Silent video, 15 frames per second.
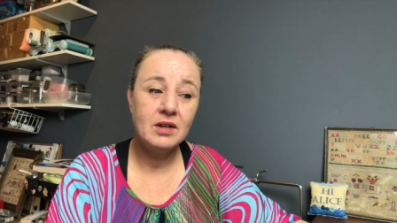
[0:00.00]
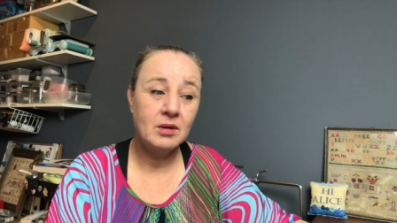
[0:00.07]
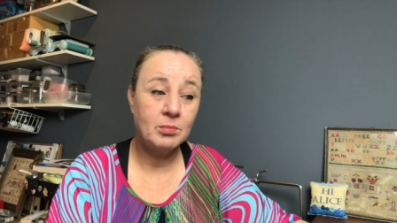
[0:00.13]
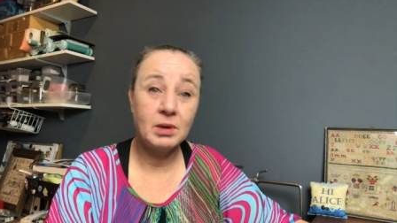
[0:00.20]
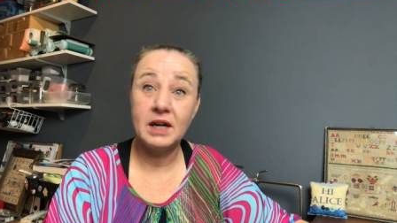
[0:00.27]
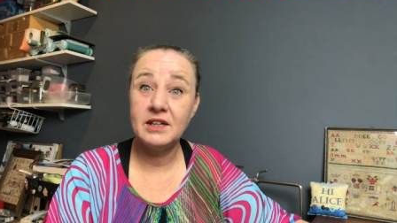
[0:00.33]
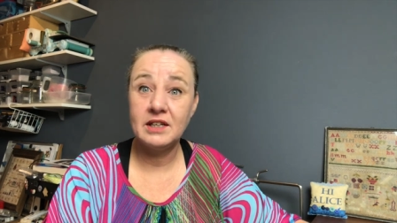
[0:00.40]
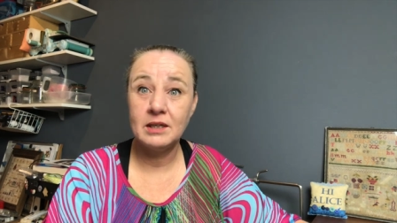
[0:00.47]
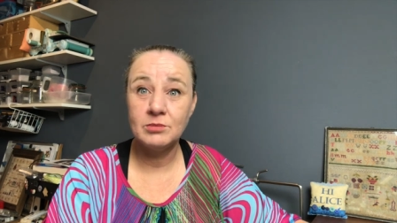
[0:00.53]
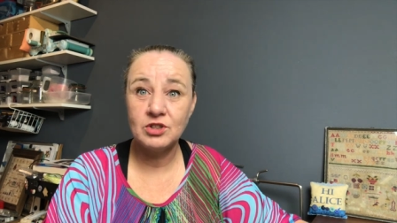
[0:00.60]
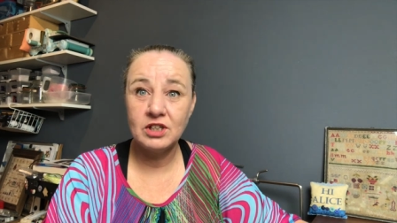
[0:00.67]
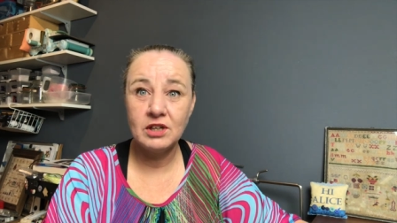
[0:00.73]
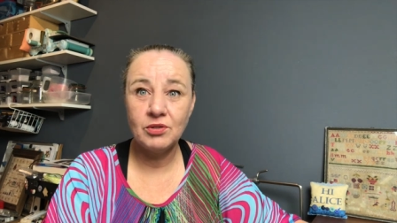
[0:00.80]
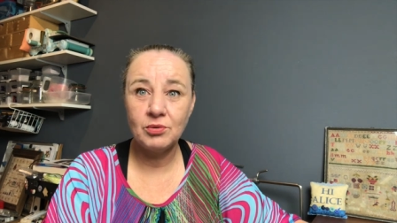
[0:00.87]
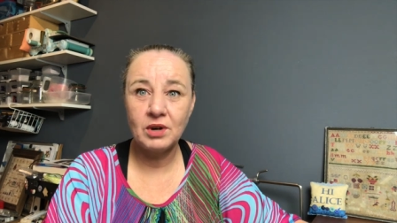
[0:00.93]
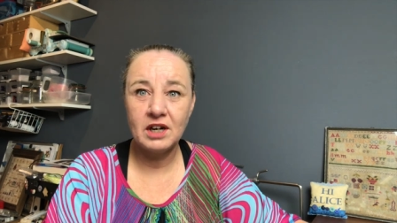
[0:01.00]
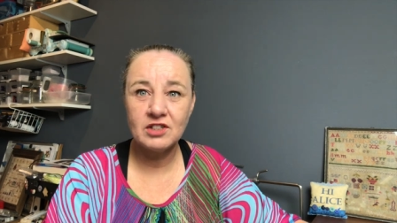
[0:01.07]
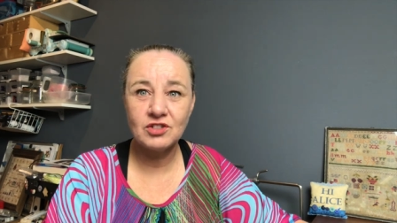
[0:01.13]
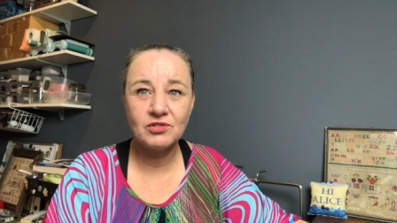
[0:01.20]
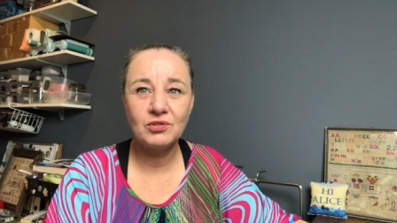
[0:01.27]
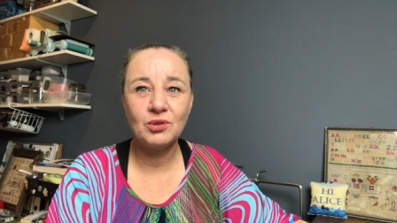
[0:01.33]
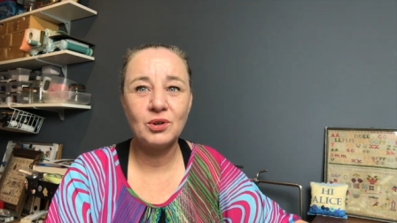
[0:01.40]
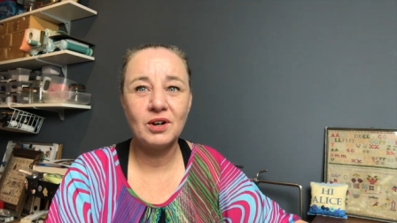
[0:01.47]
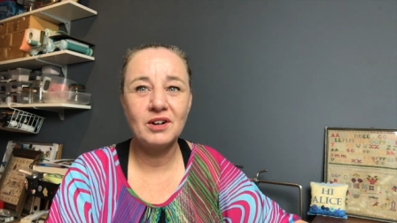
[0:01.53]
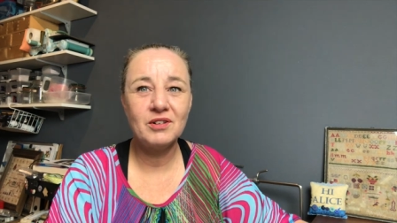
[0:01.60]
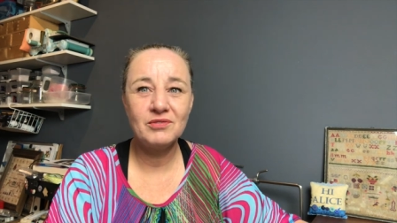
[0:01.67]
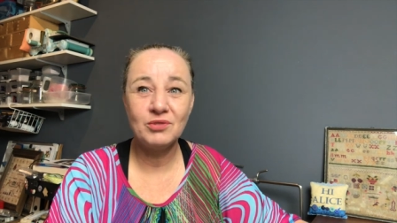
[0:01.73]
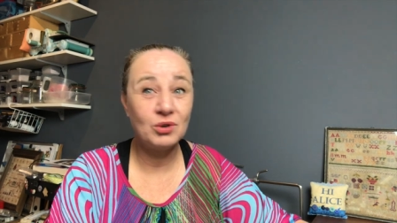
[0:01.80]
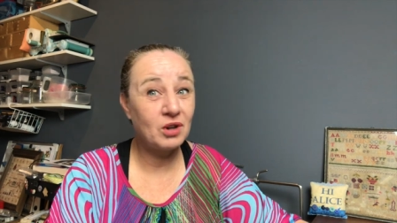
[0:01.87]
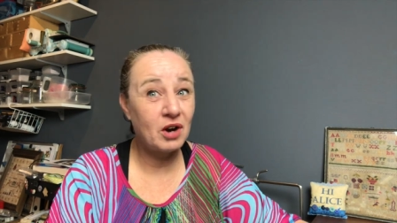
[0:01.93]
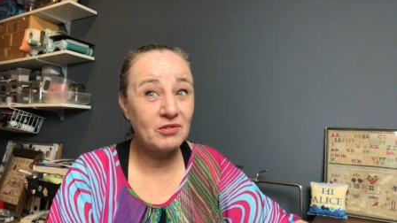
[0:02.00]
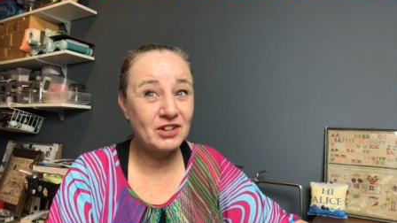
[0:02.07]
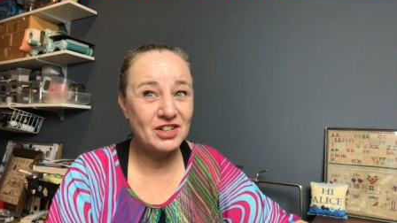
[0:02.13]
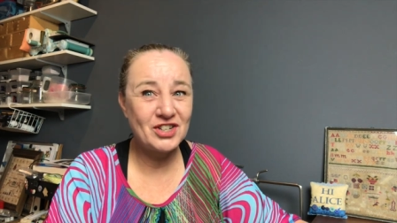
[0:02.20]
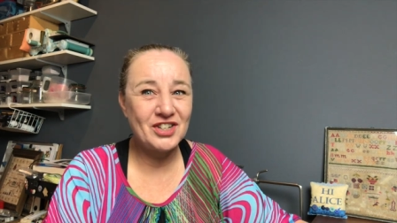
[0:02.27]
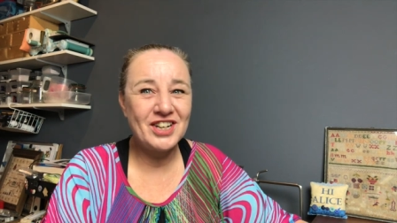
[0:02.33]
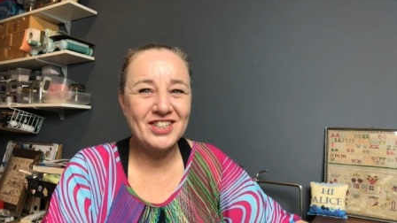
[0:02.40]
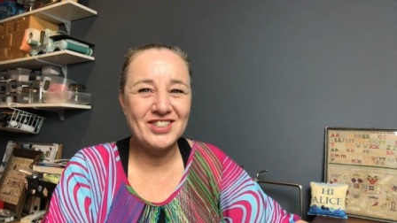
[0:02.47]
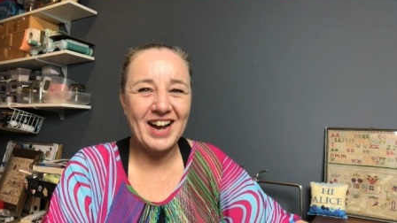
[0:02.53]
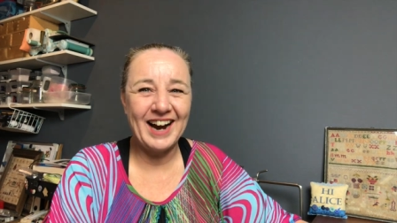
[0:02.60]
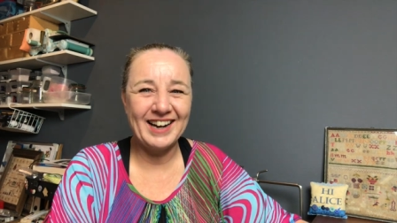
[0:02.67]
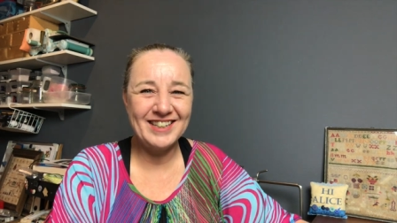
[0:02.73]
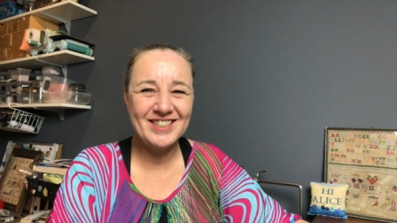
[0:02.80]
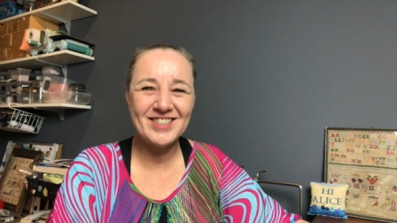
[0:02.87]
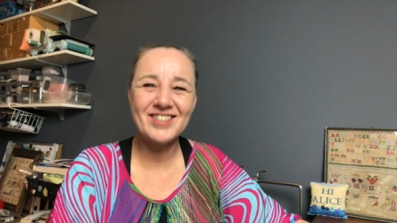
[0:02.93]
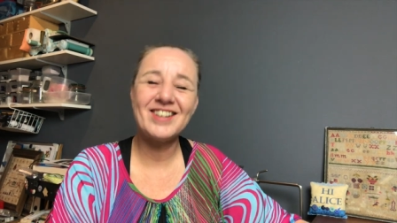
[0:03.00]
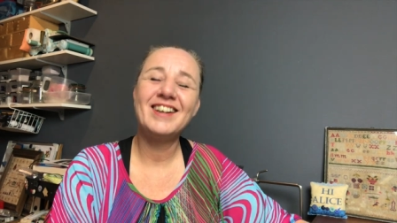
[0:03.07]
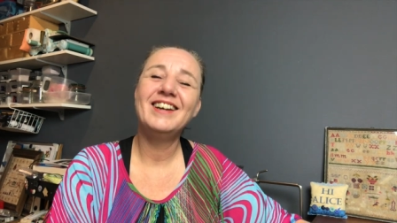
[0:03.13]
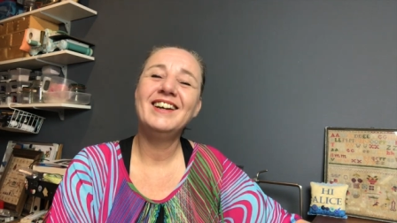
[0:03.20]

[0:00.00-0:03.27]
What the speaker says: buy DMC threads for full coverage designs.